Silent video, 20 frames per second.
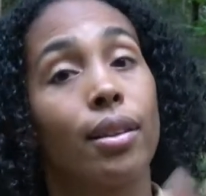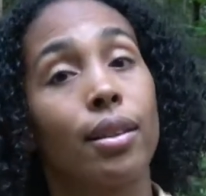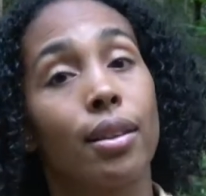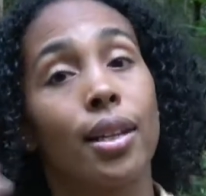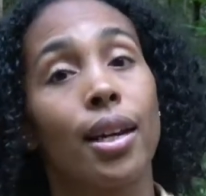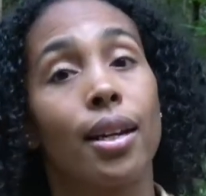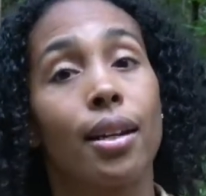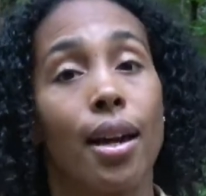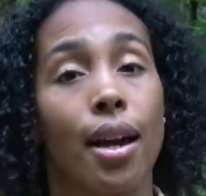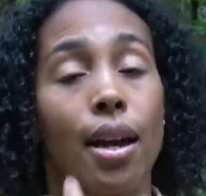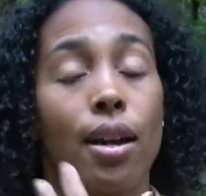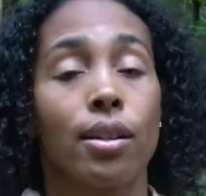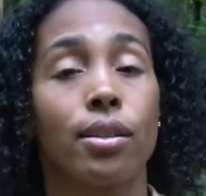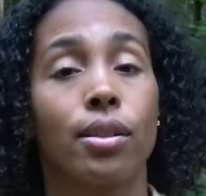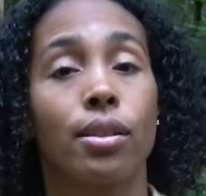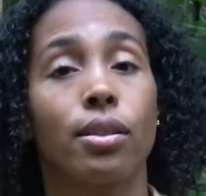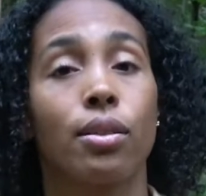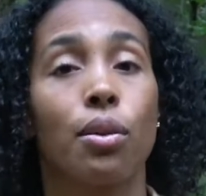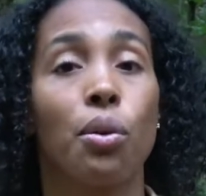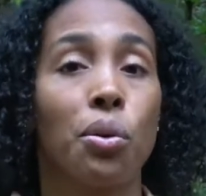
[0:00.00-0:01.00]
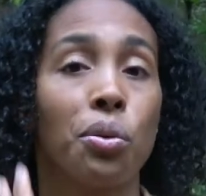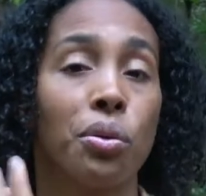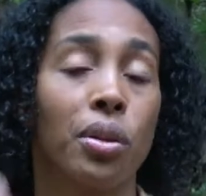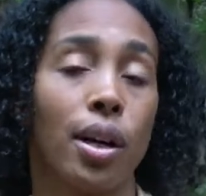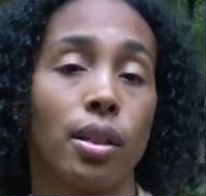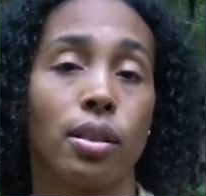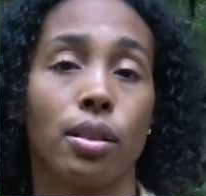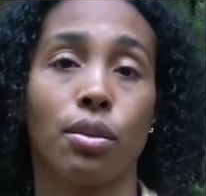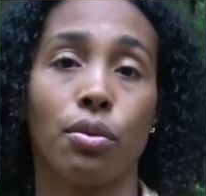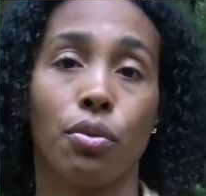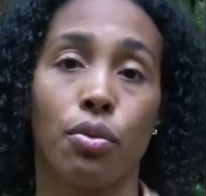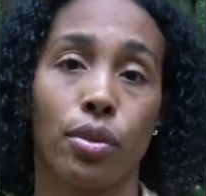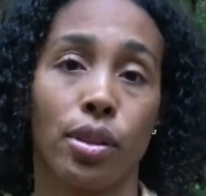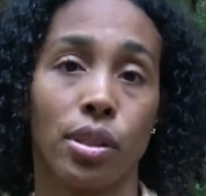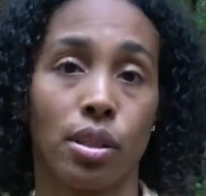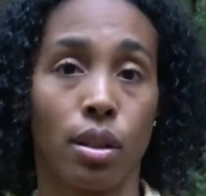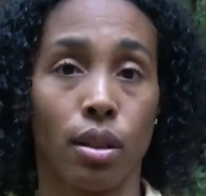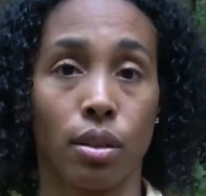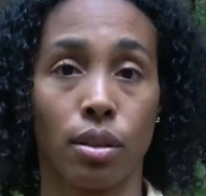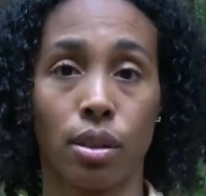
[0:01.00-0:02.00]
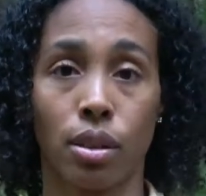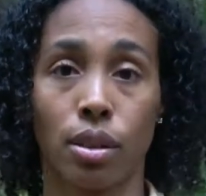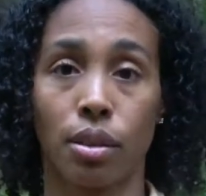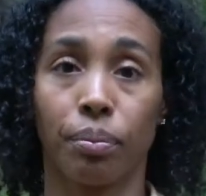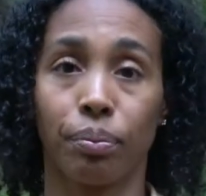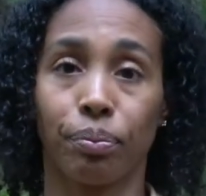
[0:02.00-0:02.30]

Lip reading: that has all kinds of results.